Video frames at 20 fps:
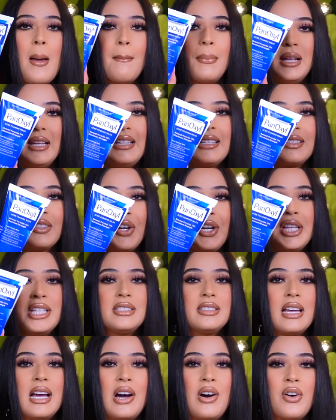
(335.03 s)
please try
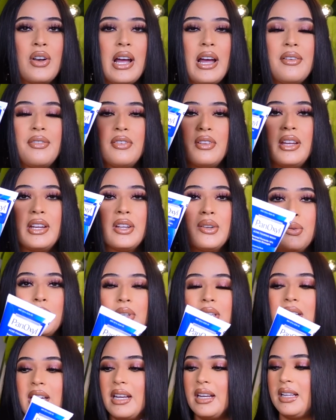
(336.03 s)
this out i feel like you're
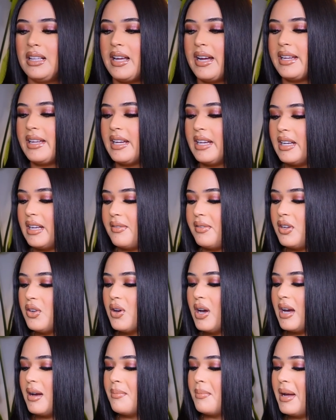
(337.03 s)
really gonna like it if you
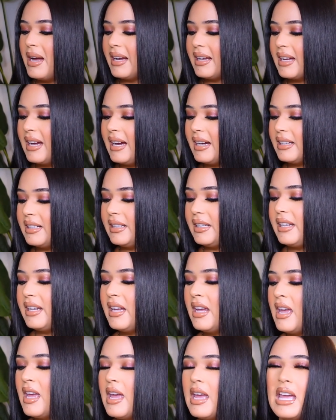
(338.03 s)
have back
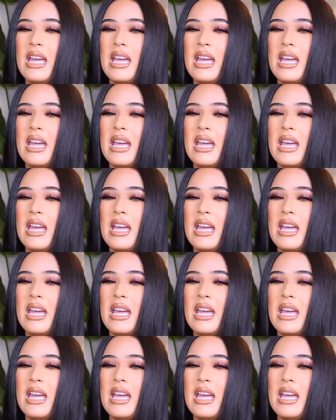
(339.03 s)
acne